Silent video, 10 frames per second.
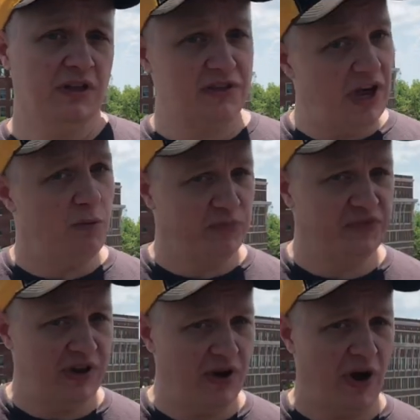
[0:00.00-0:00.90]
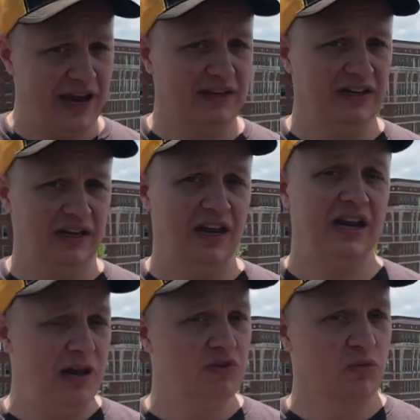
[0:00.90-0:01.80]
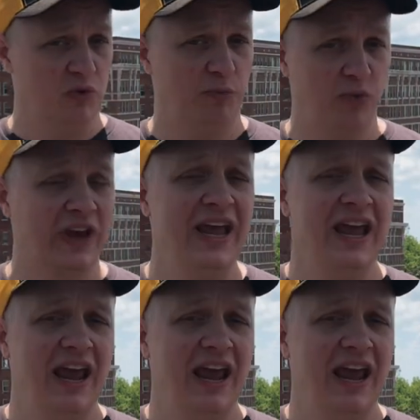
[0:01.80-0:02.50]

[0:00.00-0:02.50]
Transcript: Theo Theo acted in it, and he was a real prick.